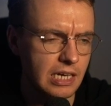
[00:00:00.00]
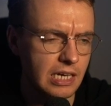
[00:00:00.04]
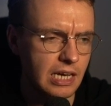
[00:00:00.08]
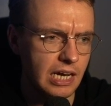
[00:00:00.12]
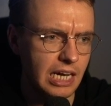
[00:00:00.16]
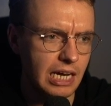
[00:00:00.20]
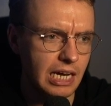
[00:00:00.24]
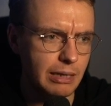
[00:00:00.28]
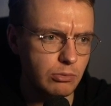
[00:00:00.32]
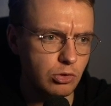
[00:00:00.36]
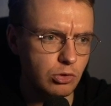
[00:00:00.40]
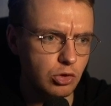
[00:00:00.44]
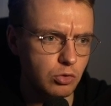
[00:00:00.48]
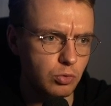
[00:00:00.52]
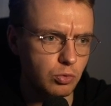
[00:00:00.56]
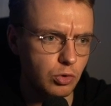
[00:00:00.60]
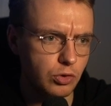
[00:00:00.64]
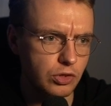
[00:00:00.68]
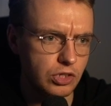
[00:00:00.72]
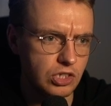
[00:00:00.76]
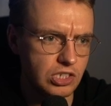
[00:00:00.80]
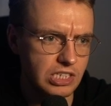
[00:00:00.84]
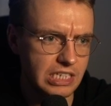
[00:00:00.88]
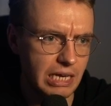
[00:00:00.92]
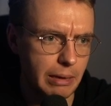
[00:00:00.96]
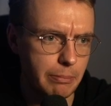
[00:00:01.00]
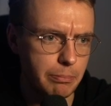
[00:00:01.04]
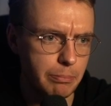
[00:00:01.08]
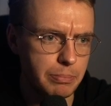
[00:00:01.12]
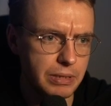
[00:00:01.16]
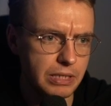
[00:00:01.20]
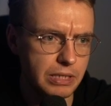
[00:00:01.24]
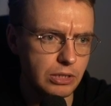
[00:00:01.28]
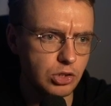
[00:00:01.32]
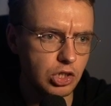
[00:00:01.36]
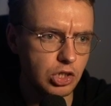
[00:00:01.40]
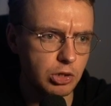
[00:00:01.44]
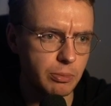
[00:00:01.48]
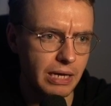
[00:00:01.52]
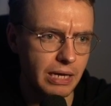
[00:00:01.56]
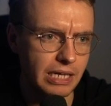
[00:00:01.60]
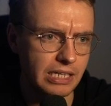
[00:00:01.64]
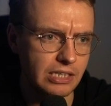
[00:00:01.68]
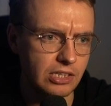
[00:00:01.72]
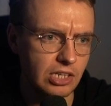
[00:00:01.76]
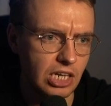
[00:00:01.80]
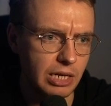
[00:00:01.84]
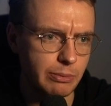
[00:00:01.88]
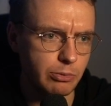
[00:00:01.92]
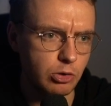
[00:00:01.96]
And I'm going to run the SAM build
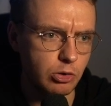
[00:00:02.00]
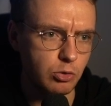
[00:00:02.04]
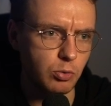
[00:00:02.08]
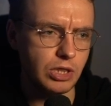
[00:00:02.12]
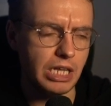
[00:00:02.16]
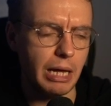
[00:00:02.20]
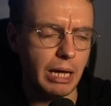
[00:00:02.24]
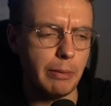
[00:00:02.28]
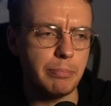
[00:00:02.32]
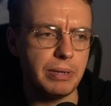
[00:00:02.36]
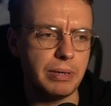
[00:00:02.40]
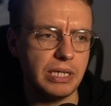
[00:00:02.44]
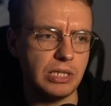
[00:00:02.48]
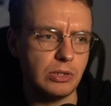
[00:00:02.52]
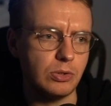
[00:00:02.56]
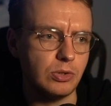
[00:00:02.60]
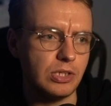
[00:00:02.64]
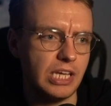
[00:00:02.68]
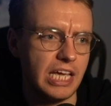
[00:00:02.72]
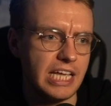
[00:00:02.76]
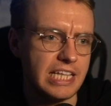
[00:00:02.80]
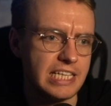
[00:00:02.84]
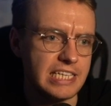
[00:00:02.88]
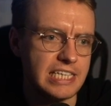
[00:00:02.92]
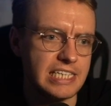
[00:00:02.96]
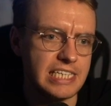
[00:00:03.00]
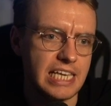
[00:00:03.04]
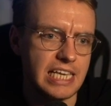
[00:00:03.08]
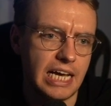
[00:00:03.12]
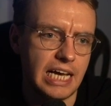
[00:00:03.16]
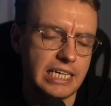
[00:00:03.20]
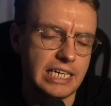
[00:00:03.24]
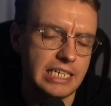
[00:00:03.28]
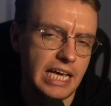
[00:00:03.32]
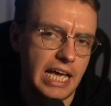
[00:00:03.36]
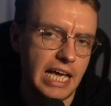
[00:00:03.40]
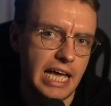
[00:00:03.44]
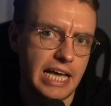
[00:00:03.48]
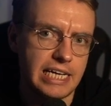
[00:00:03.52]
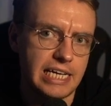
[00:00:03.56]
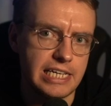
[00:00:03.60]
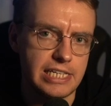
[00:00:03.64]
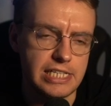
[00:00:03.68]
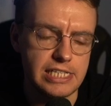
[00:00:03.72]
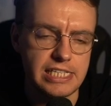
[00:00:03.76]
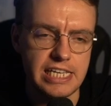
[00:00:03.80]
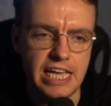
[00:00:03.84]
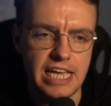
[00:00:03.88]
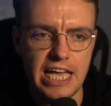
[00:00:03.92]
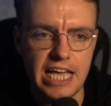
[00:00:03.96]
command, and I'm going to run that build inside a
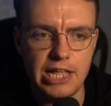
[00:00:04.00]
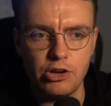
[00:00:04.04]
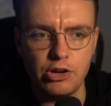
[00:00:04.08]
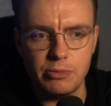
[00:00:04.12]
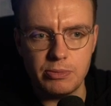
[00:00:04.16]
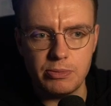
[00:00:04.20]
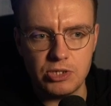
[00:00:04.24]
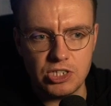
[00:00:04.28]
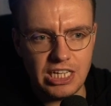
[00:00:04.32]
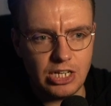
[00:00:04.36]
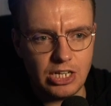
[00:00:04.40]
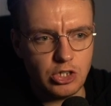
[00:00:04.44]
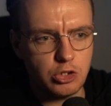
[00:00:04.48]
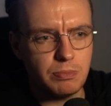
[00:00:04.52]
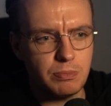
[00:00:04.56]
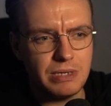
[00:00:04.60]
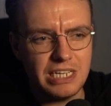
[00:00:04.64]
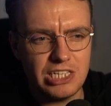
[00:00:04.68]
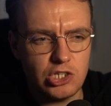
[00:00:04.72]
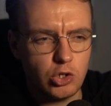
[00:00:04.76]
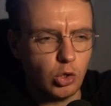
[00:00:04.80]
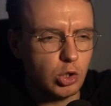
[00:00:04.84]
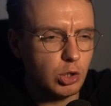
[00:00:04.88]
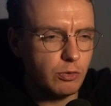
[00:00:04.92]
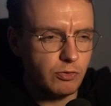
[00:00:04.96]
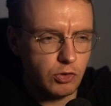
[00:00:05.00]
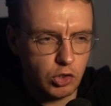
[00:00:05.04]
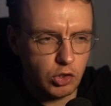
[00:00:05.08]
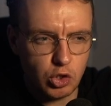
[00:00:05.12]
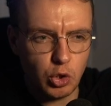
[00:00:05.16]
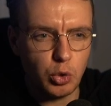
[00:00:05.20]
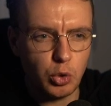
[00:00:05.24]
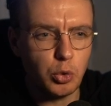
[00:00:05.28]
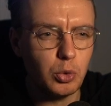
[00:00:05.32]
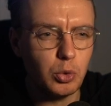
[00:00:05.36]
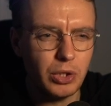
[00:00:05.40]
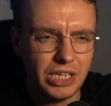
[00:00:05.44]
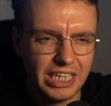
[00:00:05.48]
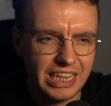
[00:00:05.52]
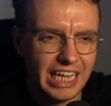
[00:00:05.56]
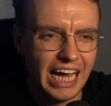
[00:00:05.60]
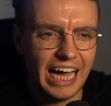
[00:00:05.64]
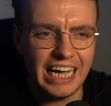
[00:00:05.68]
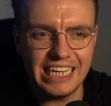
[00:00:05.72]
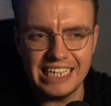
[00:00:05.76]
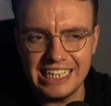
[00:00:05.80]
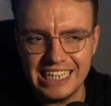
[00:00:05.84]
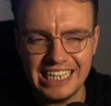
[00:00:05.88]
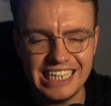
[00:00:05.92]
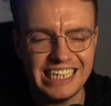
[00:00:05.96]
container image. And that just means all of the tooling that I
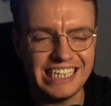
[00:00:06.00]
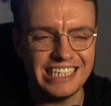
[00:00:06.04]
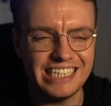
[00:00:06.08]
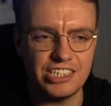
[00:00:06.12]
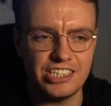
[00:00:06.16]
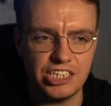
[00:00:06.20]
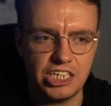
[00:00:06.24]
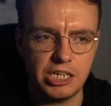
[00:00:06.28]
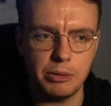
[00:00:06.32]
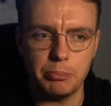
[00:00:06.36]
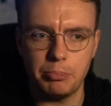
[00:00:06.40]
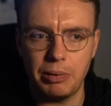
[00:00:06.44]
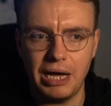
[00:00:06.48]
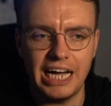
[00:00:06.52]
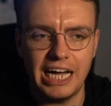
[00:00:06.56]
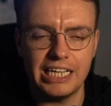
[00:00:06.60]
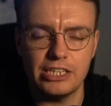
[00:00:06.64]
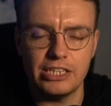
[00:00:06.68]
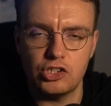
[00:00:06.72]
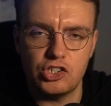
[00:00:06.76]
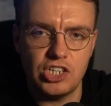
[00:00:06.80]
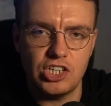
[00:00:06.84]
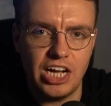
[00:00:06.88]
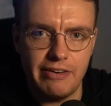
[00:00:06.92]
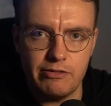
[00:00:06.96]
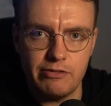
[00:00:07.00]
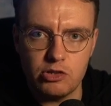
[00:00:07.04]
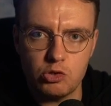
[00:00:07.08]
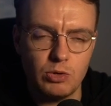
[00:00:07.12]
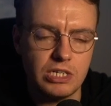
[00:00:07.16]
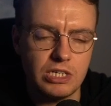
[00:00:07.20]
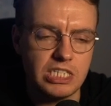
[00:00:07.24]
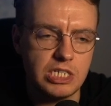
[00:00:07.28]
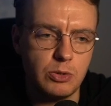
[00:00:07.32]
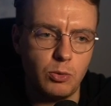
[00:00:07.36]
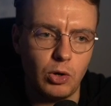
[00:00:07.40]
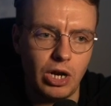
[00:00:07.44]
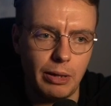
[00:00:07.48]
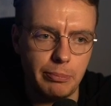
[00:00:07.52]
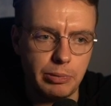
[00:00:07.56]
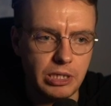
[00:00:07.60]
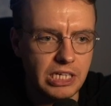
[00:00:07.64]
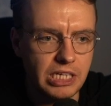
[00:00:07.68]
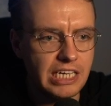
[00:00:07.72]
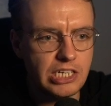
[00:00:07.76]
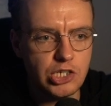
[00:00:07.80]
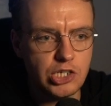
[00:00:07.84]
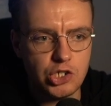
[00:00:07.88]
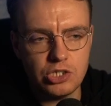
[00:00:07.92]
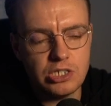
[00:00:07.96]
need to compile a Java 21
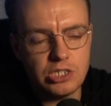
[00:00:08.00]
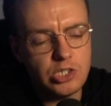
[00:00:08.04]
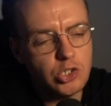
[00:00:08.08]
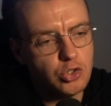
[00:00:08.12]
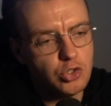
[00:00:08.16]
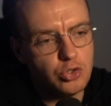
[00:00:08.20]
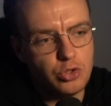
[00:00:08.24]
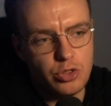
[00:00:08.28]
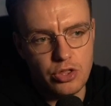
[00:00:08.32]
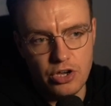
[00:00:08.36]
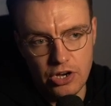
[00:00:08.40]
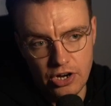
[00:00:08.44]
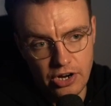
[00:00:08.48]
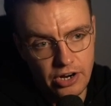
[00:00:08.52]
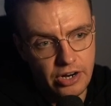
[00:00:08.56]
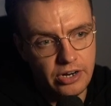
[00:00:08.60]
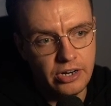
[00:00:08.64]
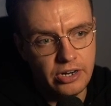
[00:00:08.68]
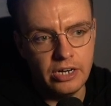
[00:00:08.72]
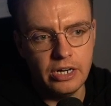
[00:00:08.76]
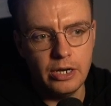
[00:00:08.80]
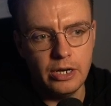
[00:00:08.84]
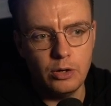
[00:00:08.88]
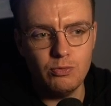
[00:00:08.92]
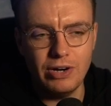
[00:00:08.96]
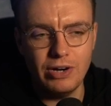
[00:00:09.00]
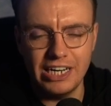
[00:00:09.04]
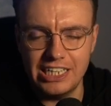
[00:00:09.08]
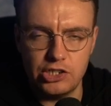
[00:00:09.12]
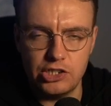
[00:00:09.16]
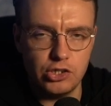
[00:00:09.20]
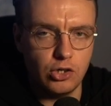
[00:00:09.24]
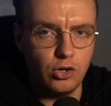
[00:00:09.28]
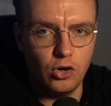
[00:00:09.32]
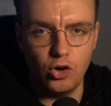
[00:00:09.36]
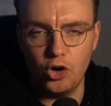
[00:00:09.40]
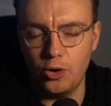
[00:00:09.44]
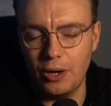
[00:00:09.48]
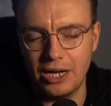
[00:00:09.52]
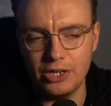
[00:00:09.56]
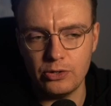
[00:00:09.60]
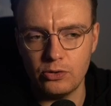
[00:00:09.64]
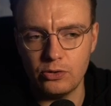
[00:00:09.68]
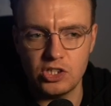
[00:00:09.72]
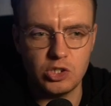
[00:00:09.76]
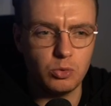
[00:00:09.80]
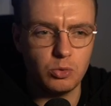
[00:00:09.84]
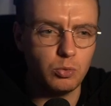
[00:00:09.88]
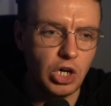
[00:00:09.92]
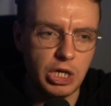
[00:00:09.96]
application is just there, ready to go. I don't
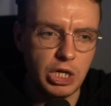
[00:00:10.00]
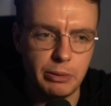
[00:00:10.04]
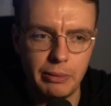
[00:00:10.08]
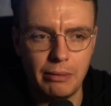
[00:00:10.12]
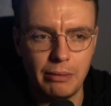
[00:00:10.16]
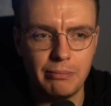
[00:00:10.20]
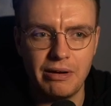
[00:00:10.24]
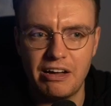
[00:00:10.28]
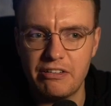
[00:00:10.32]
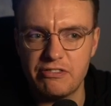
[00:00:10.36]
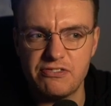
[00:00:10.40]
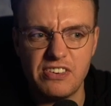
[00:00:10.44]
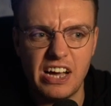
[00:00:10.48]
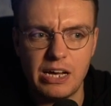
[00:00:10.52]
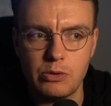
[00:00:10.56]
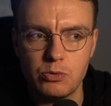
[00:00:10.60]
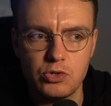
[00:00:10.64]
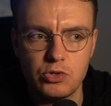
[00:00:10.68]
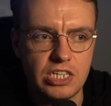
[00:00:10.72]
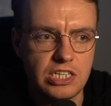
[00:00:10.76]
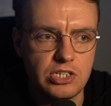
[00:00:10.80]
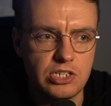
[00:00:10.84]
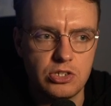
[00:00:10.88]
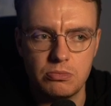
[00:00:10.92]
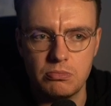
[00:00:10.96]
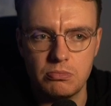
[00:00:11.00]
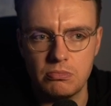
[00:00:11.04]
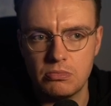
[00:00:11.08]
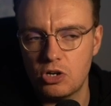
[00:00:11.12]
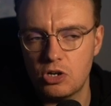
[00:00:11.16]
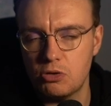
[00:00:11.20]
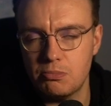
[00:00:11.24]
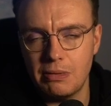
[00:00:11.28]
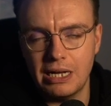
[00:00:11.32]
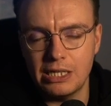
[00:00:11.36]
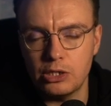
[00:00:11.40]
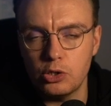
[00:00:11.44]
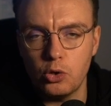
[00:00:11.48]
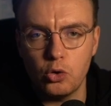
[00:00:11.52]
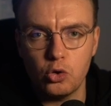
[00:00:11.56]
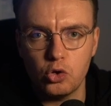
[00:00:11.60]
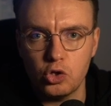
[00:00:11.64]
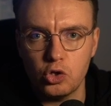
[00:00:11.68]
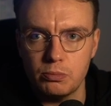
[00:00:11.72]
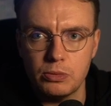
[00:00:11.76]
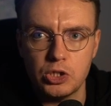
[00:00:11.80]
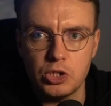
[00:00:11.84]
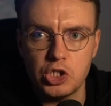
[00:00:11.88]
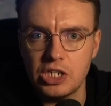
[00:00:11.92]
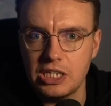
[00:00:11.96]
need to worry about my file system and my local
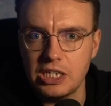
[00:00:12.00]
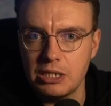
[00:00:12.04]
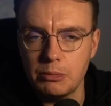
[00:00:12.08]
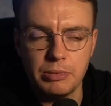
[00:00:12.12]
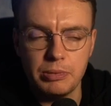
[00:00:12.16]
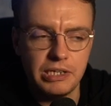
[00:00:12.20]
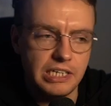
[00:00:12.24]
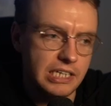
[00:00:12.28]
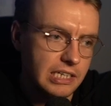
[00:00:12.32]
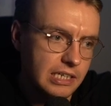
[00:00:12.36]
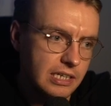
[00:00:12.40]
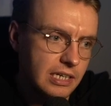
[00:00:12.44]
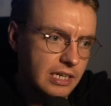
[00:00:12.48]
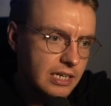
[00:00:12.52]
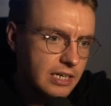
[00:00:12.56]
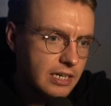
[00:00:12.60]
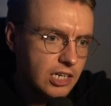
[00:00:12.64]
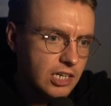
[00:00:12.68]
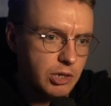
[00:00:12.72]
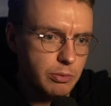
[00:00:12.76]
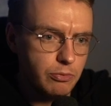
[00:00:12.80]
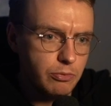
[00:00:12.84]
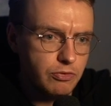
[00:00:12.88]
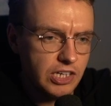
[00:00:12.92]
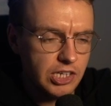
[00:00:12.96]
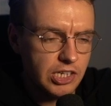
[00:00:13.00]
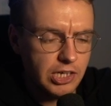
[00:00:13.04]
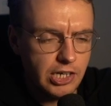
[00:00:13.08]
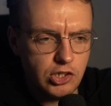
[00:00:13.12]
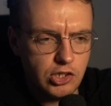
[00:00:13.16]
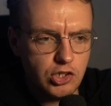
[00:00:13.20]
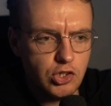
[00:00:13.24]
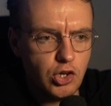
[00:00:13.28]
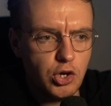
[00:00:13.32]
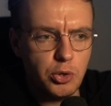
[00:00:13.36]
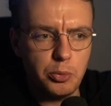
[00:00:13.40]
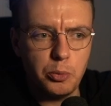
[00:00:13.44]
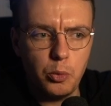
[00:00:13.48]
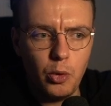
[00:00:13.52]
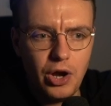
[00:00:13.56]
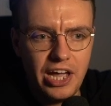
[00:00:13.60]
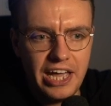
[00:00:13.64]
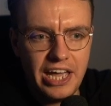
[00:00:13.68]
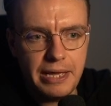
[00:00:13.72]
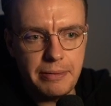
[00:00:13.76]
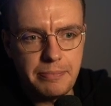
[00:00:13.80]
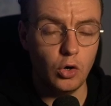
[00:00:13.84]
machine being configured in a certain way.